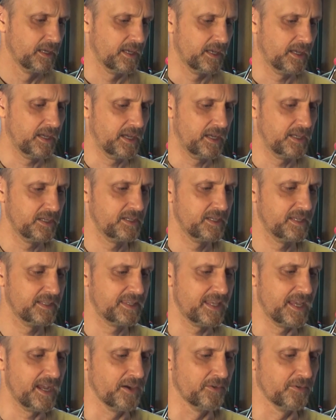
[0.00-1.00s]
You can get
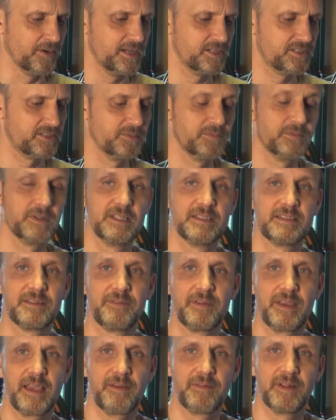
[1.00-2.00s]
the aeration ones
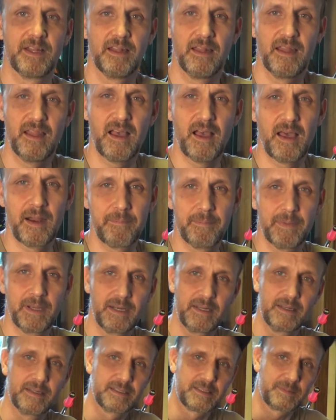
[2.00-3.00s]
if you have a lot of
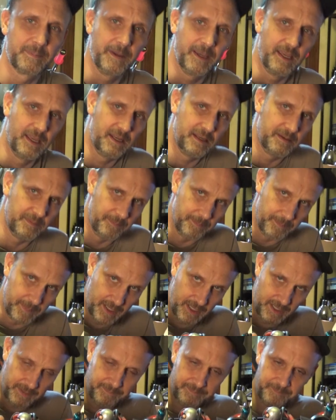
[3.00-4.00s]
money to spend,
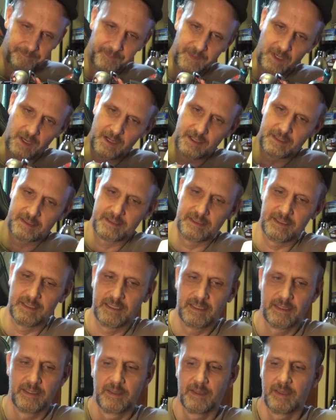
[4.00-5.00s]
but
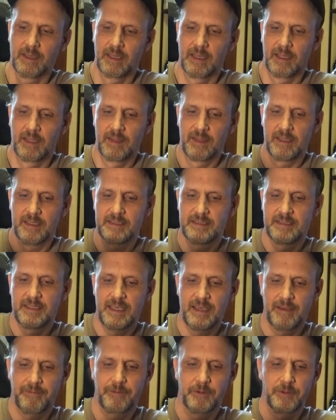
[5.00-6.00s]
honestly, these
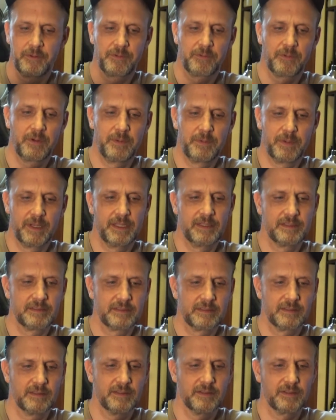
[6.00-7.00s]
DFO3
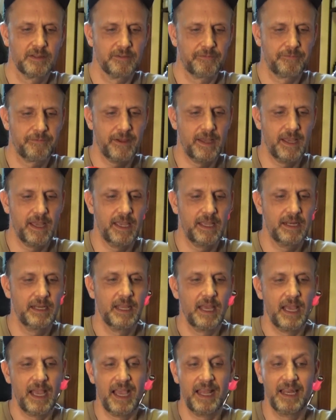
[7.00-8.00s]
ones, they're
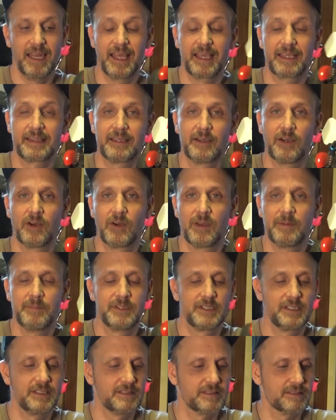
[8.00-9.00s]
fine. I like the
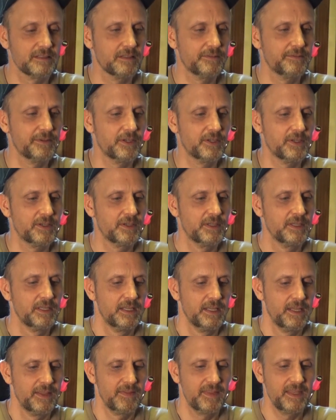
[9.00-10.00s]
OMG servo.
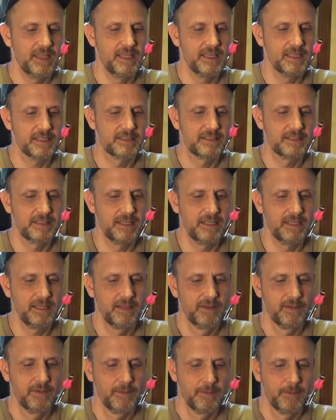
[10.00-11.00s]
The
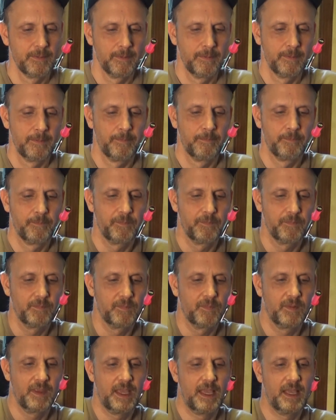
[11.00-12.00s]
ESC
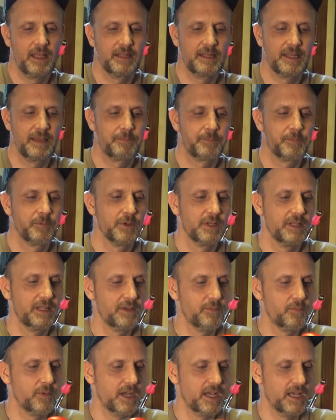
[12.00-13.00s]
held up
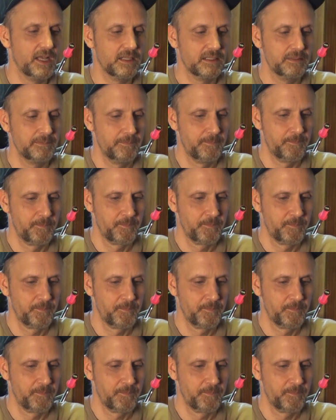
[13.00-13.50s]
really well.